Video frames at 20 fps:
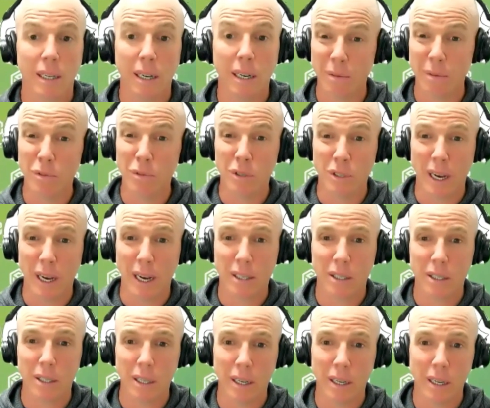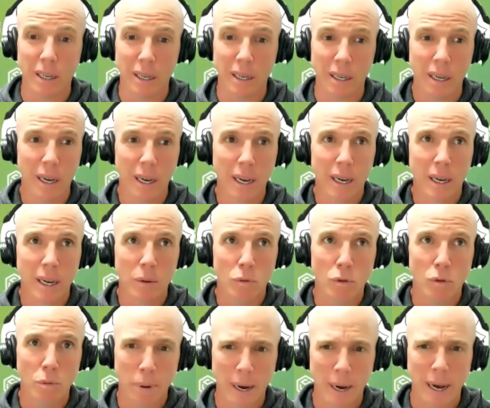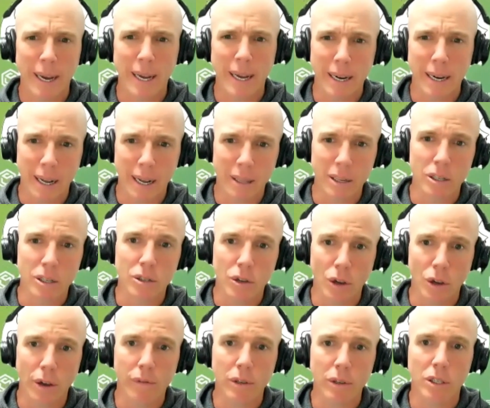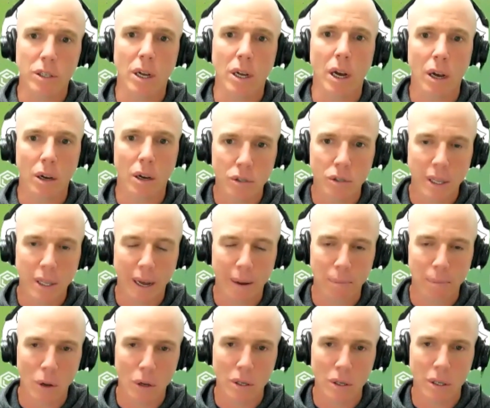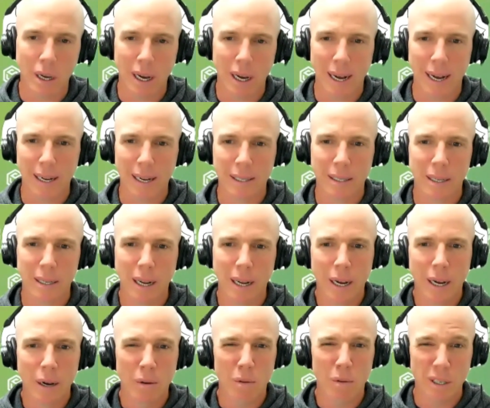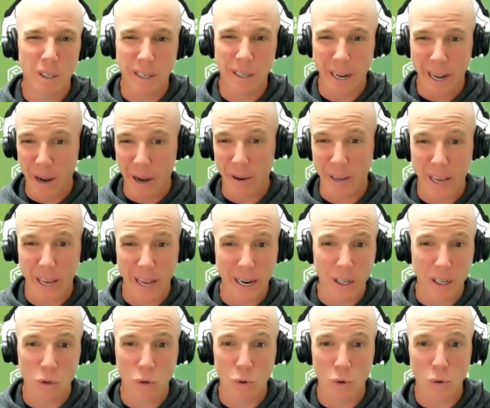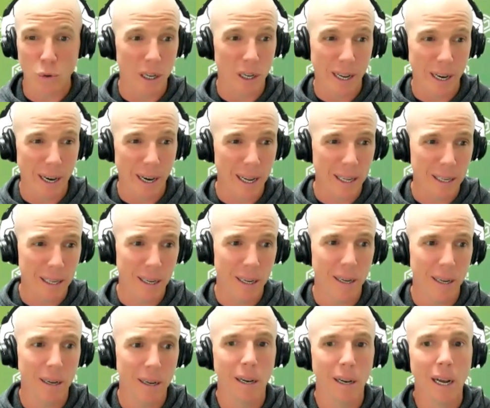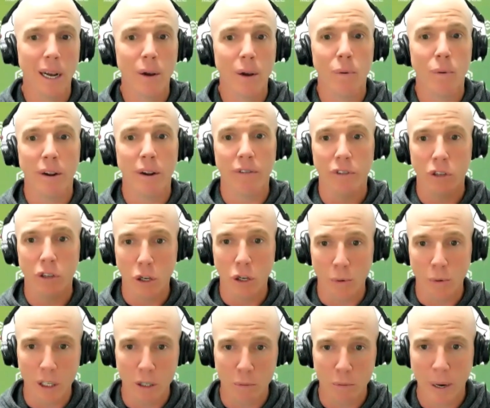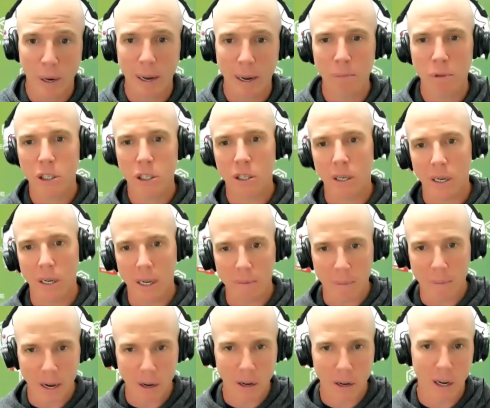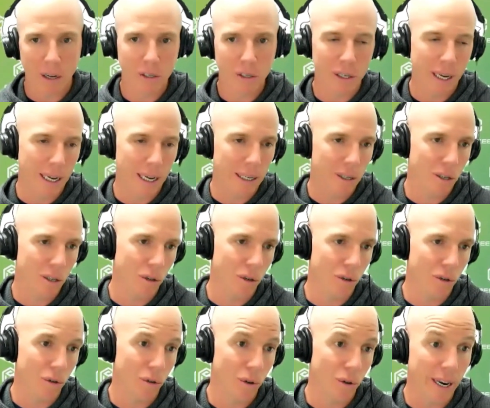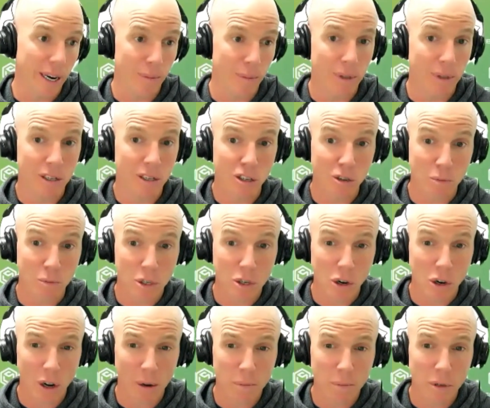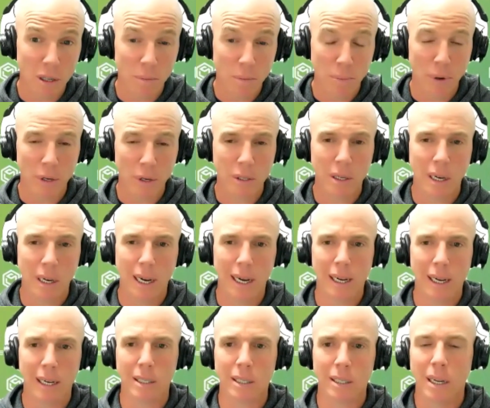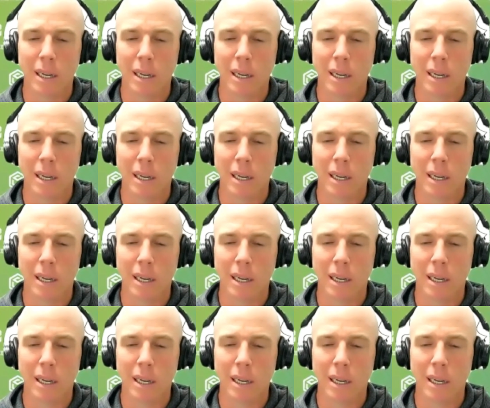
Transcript: and it was actually, we were paying another service to host that podcast. Whereas now, again, it's all connected. Whenever the new one's published, an email goes out to anyone that's subscribed to the podcast.